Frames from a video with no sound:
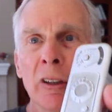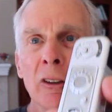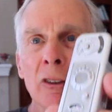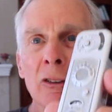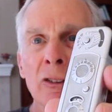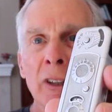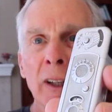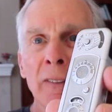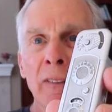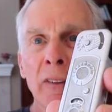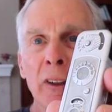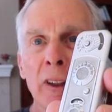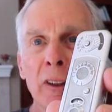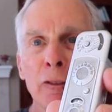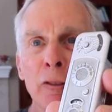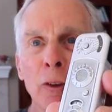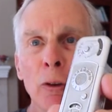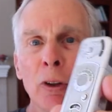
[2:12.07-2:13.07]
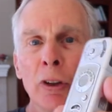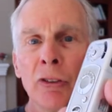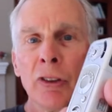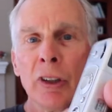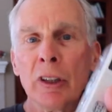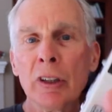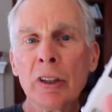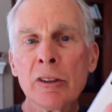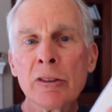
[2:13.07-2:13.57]
set the
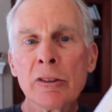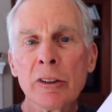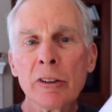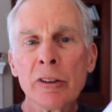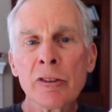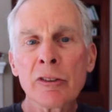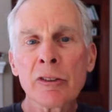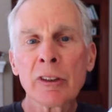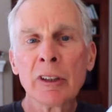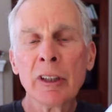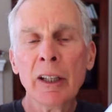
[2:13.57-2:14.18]
focusing distance,